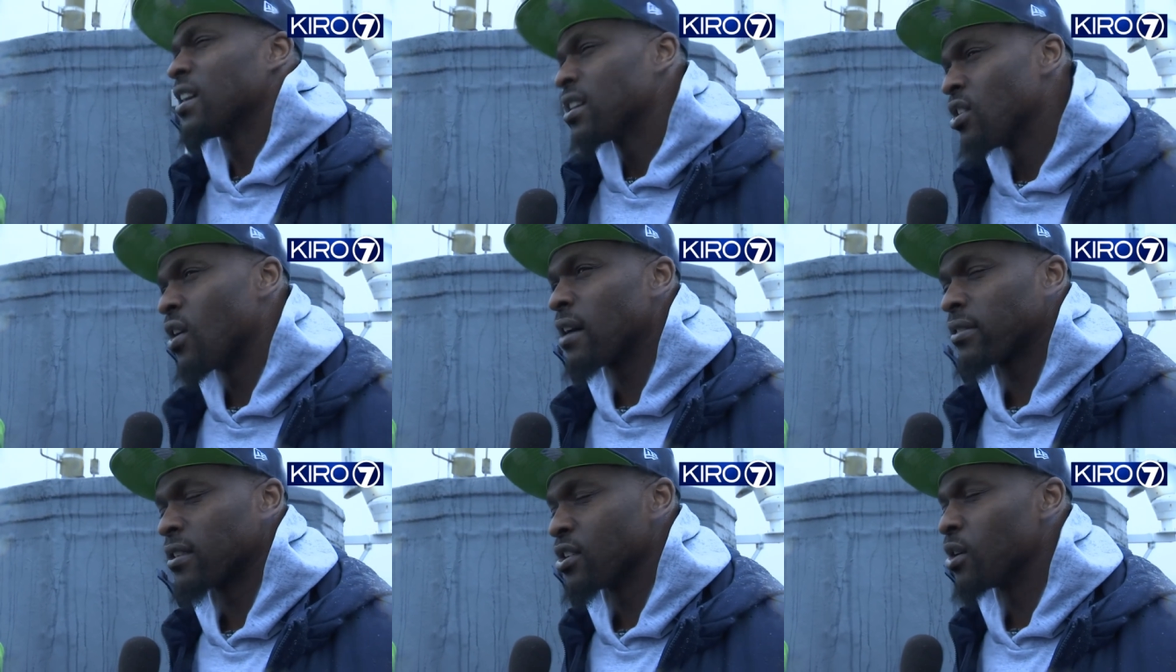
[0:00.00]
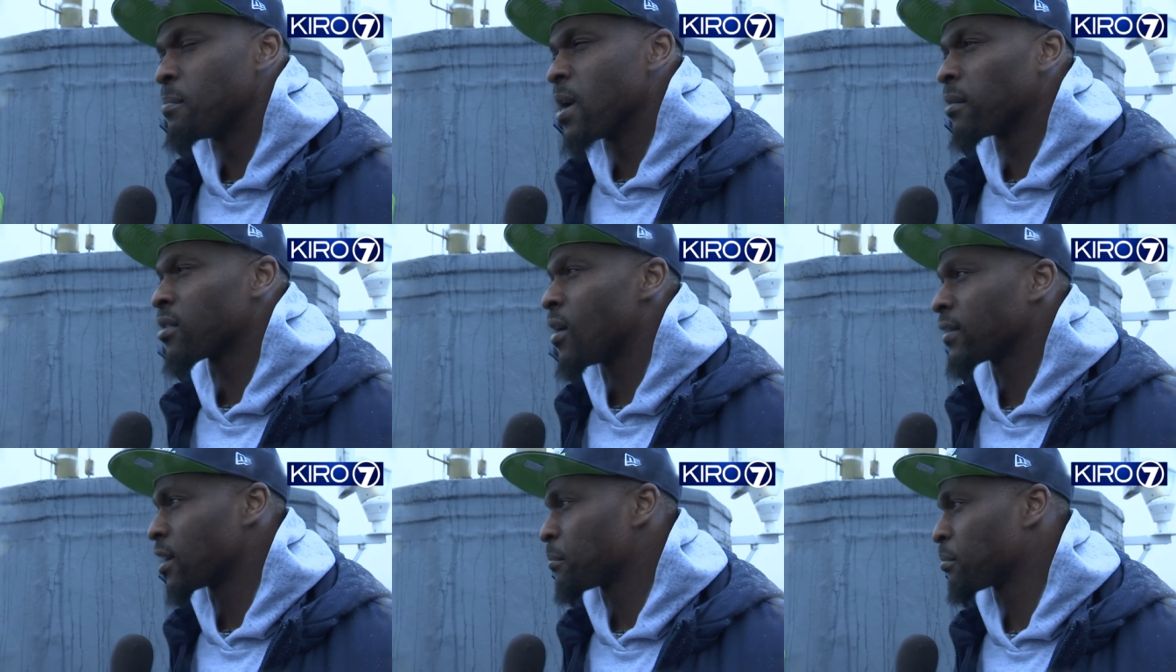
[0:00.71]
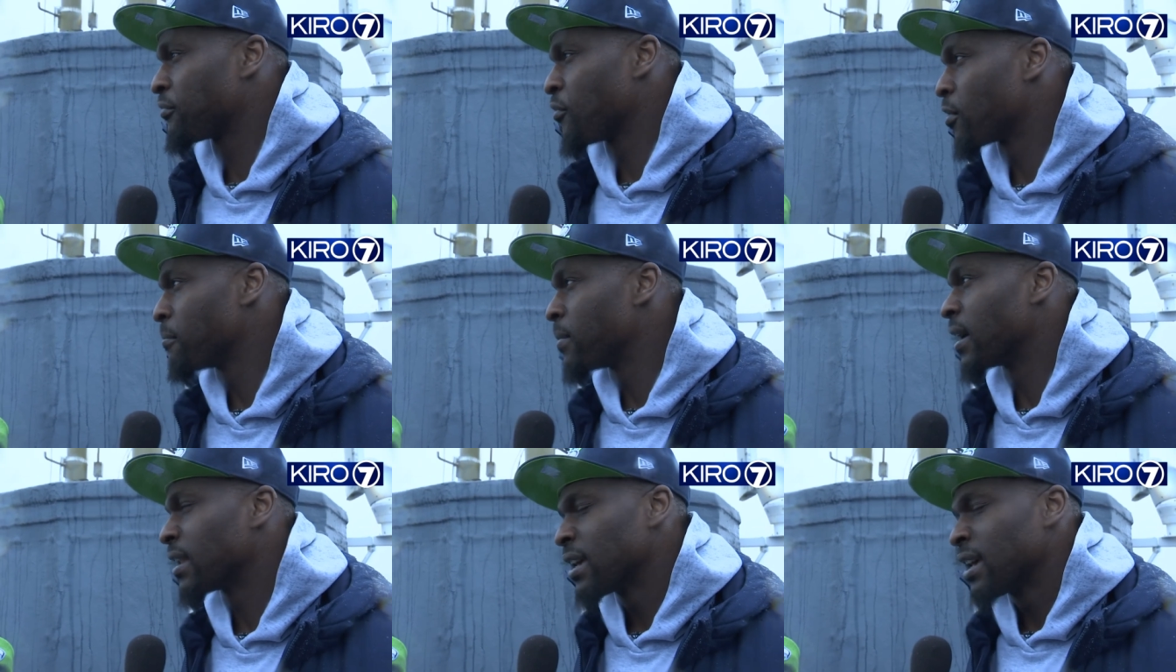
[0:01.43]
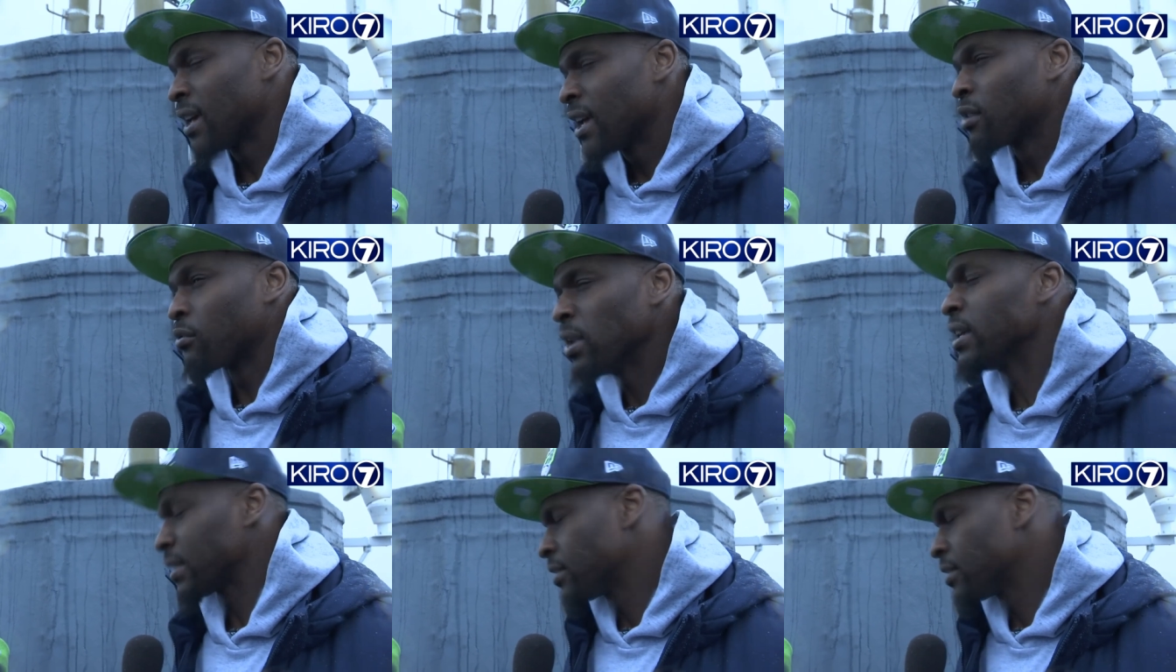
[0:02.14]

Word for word: you'll out, you'll be able to go out there and perform. But really,